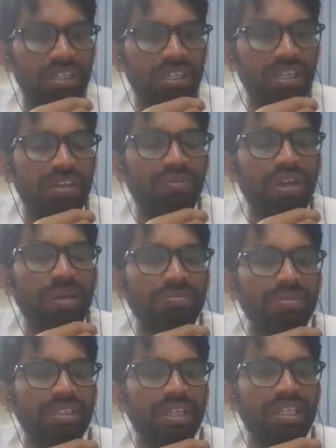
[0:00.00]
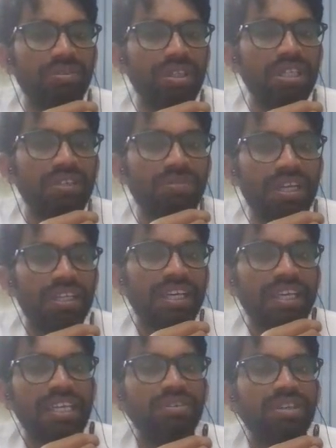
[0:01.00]
From the unit 1,
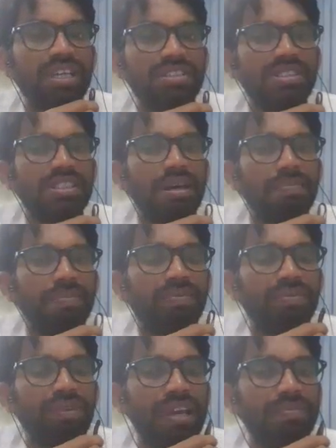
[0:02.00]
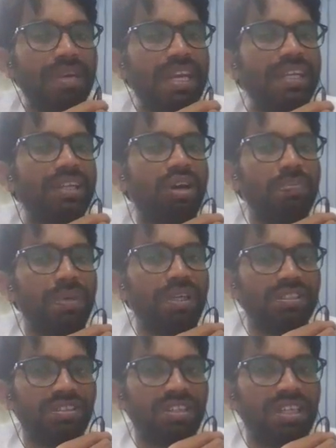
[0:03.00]
again you can see the 5 main
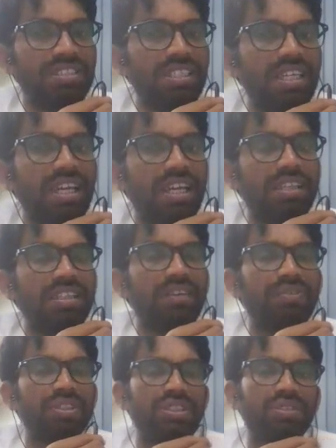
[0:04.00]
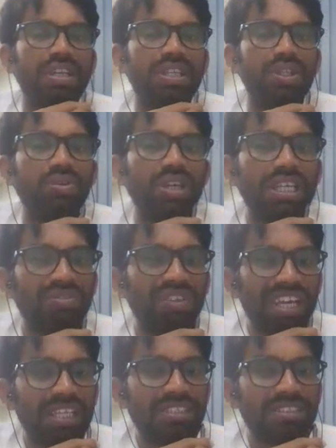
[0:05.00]
topics. You can see here the first one, unit
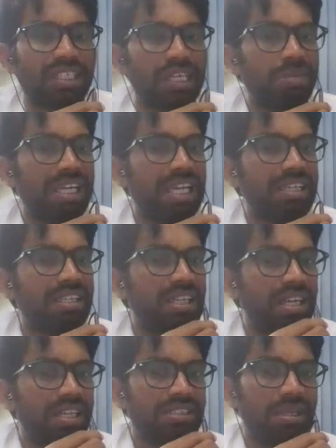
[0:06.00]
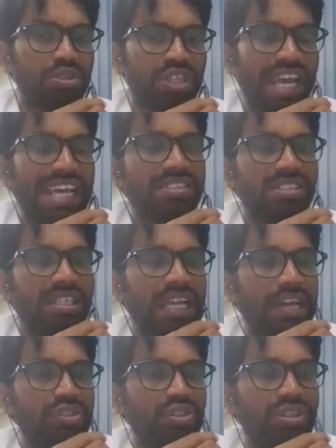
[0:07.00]
1 is the chemical substance,
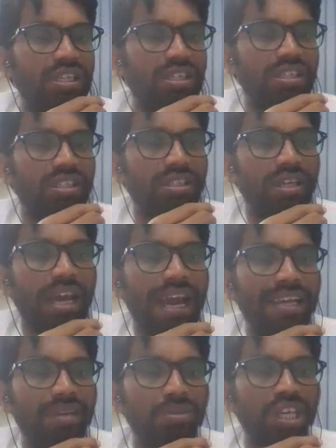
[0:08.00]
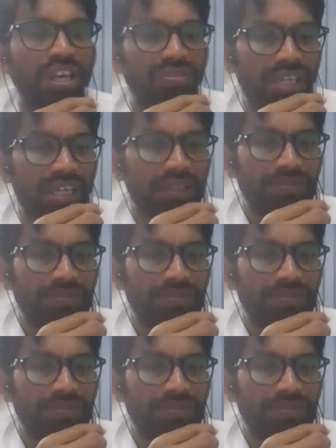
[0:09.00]
nature and behavior.